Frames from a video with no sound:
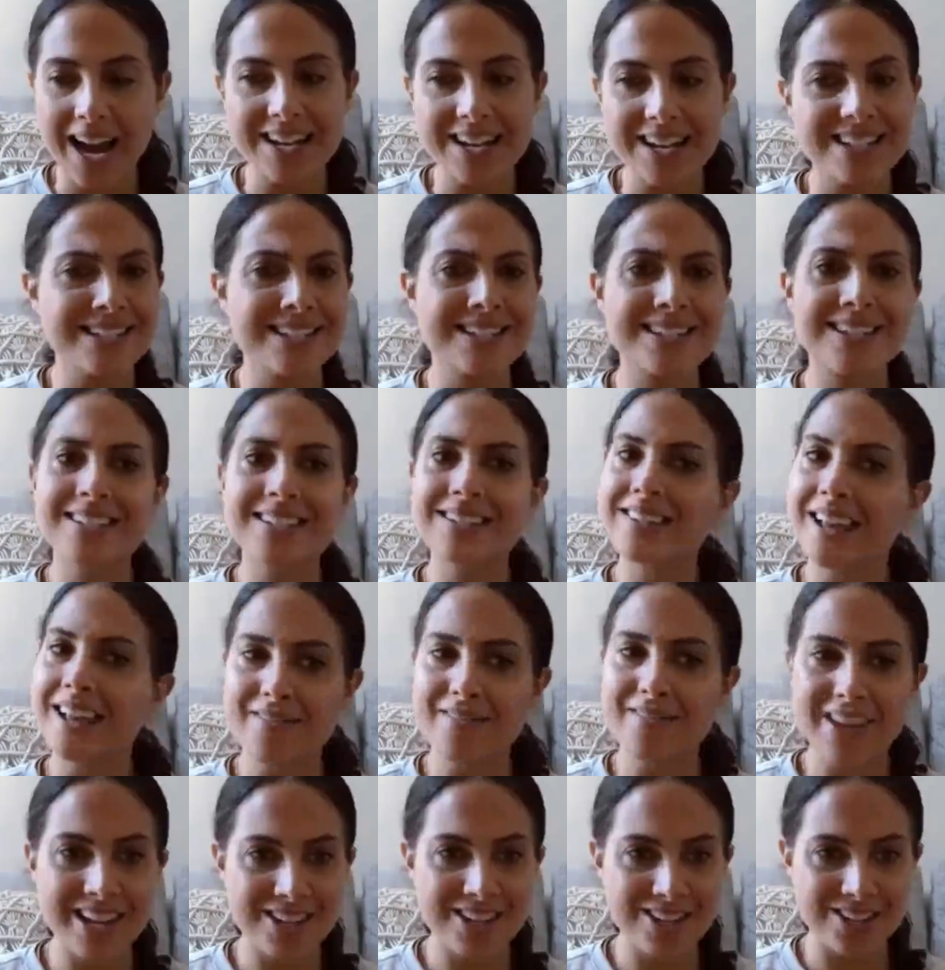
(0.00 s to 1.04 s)
I still
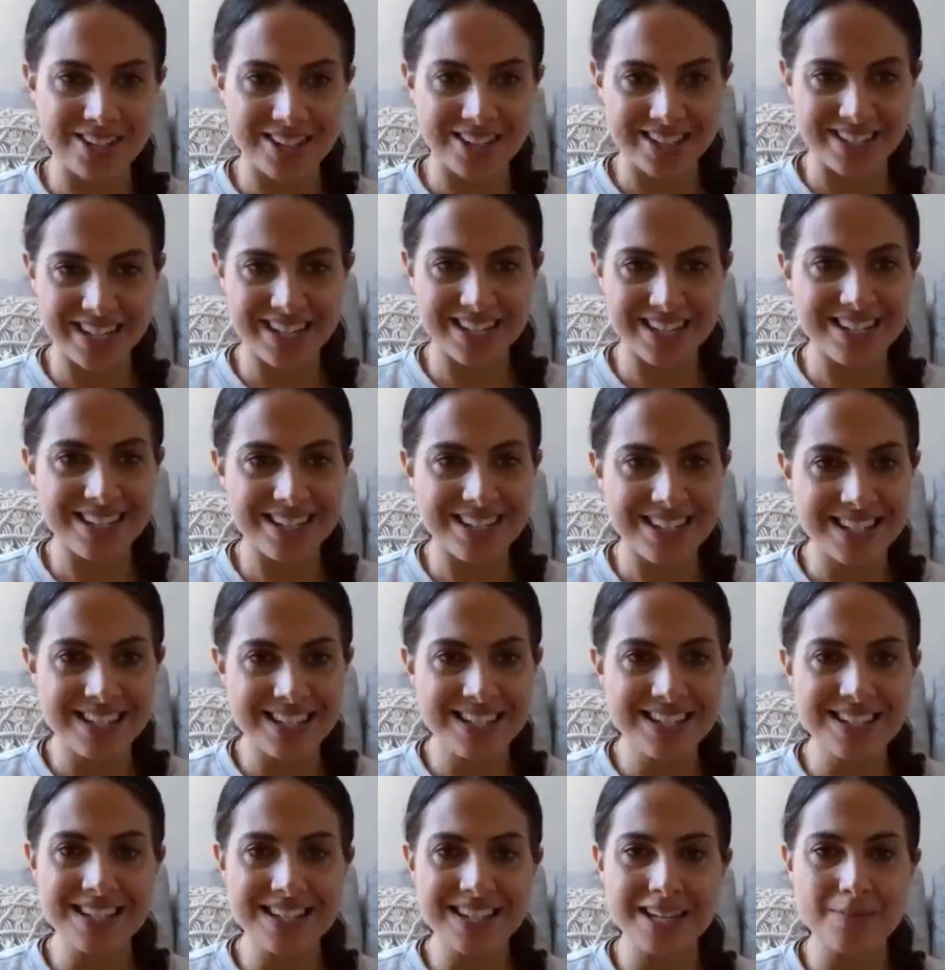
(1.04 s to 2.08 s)
have anxious
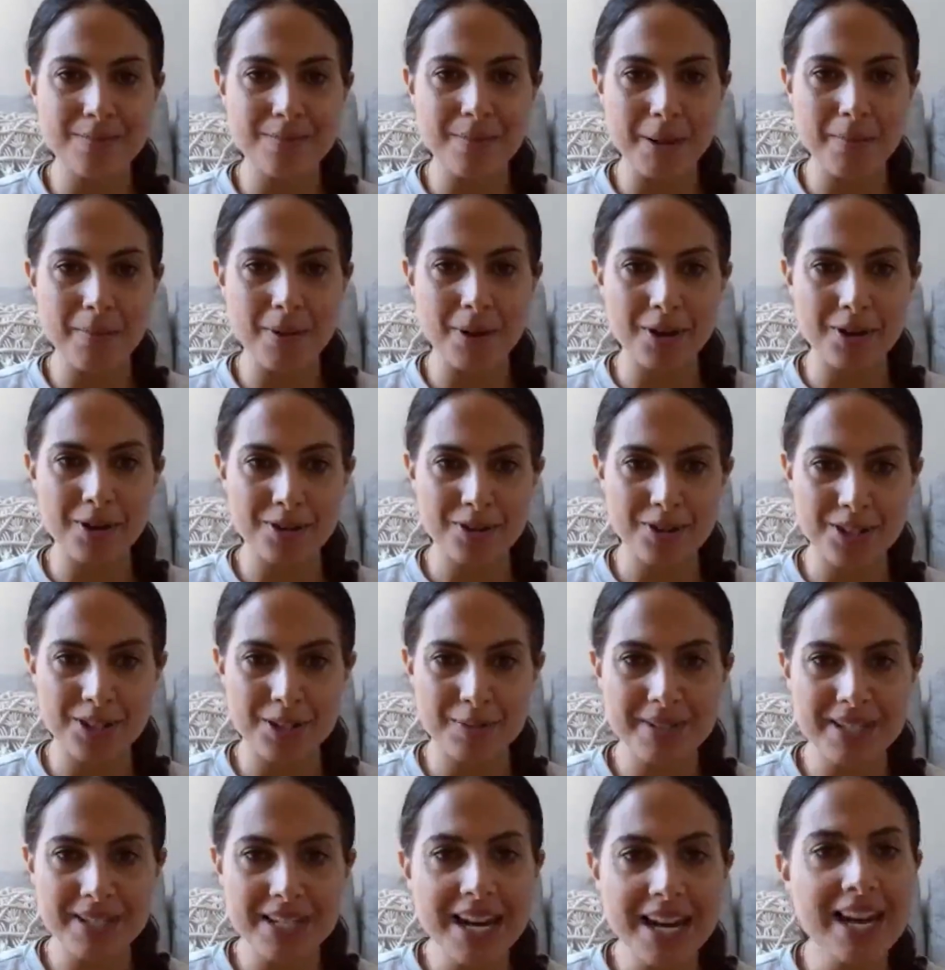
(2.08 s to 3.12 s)
tendencies in my
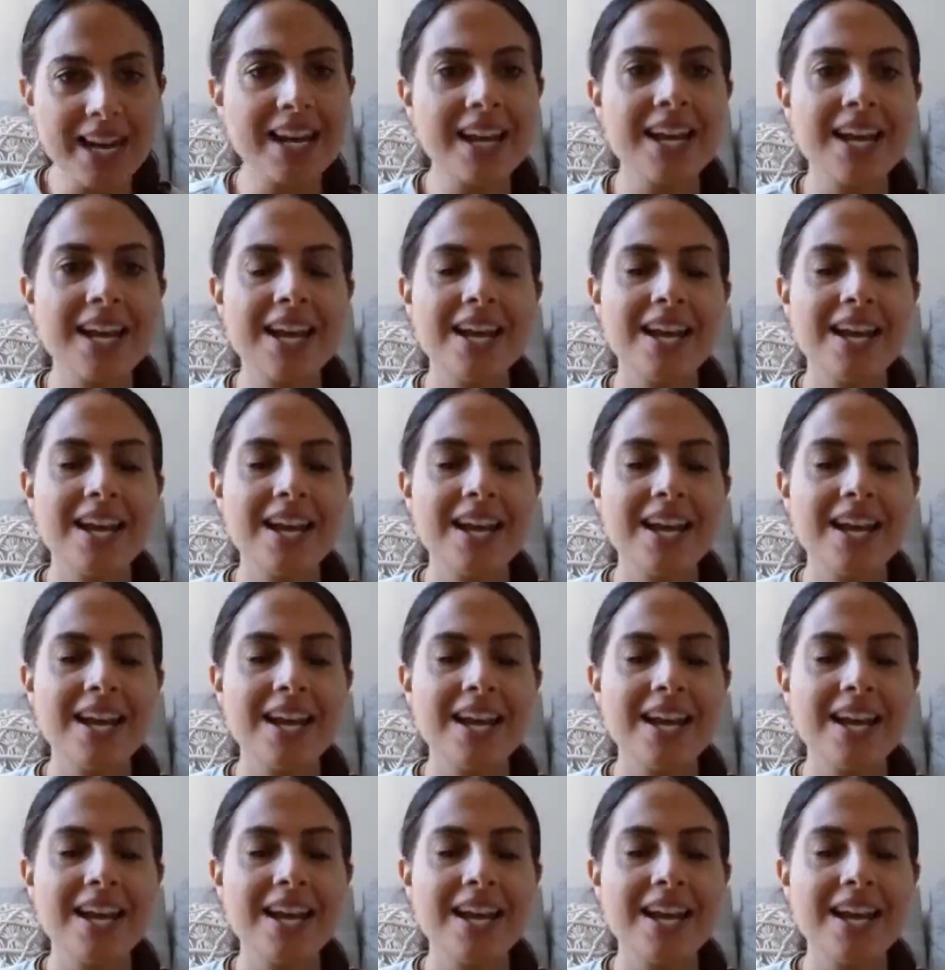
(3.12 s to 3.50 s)
partnership today.